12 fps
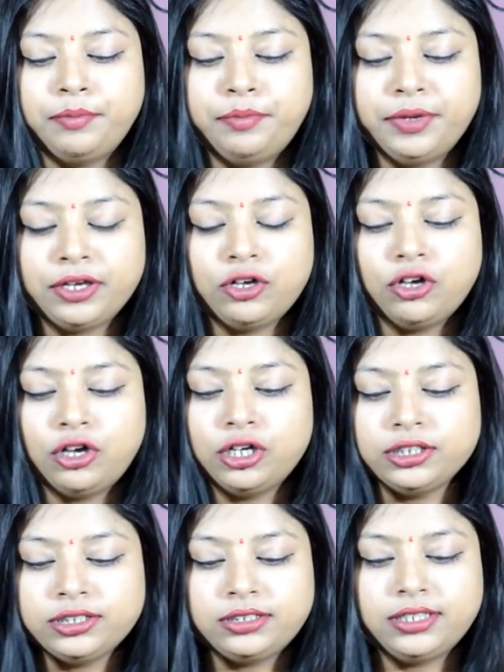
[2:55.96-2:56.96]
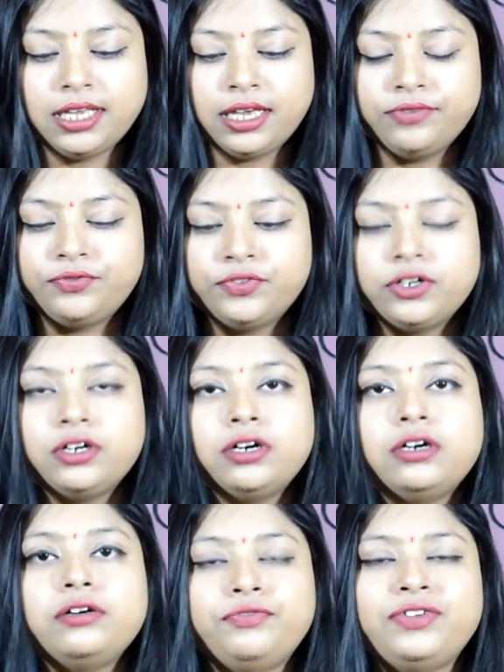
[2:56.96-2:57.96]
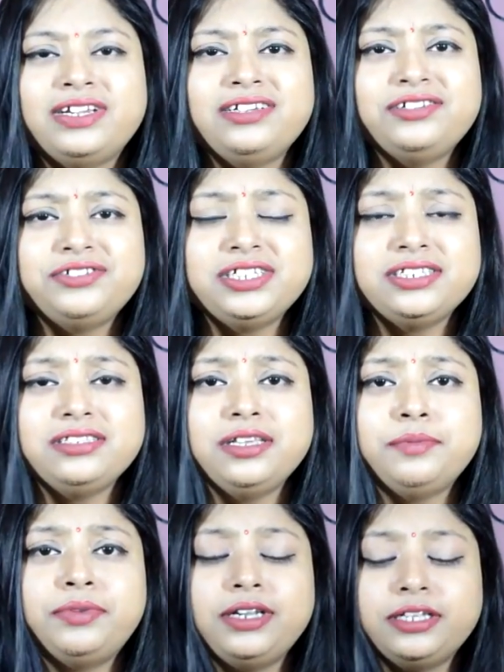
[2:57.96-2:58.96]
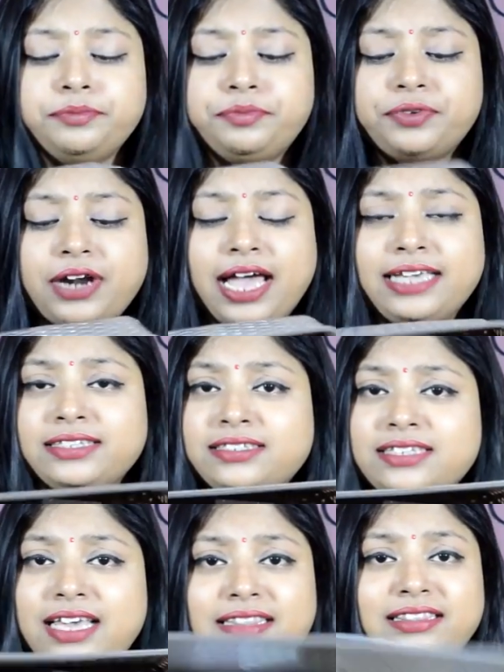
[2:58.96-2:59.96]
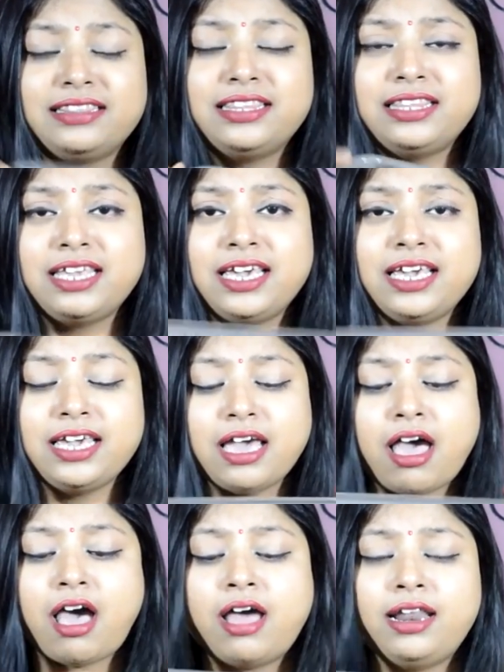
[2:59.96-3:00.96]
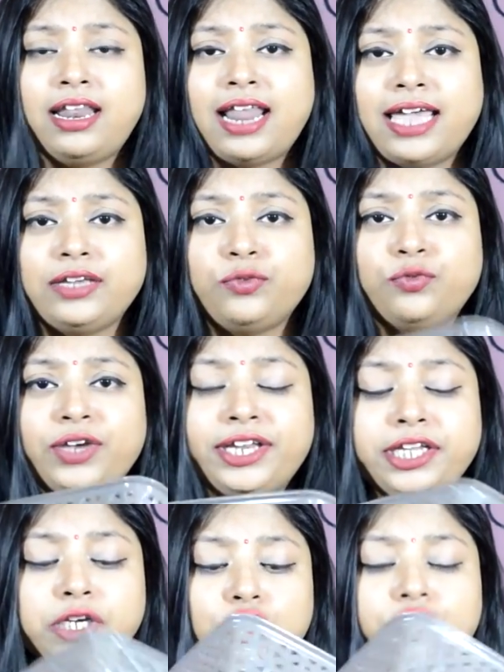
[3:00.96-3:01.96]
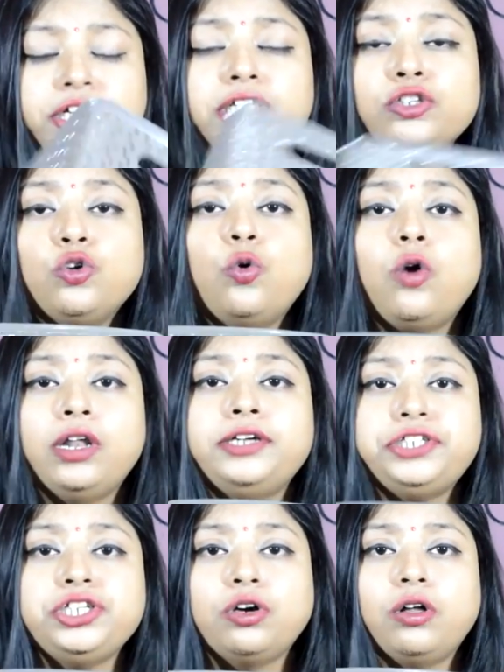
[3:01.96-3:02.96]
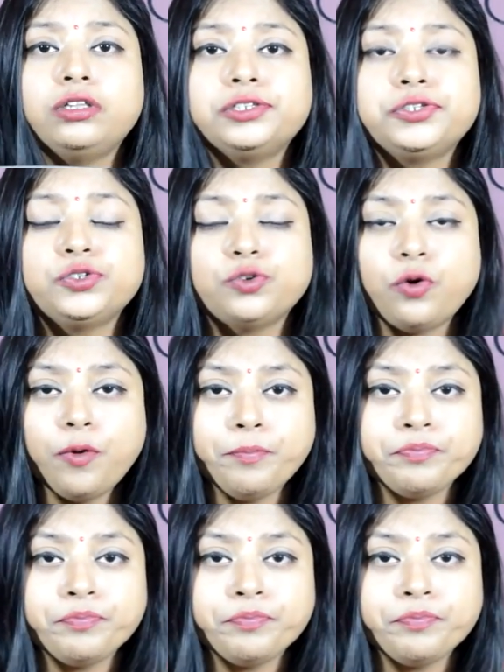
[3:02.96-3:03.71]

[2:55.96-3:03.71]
because they were very reasonable in price, and they are like very good in quality also.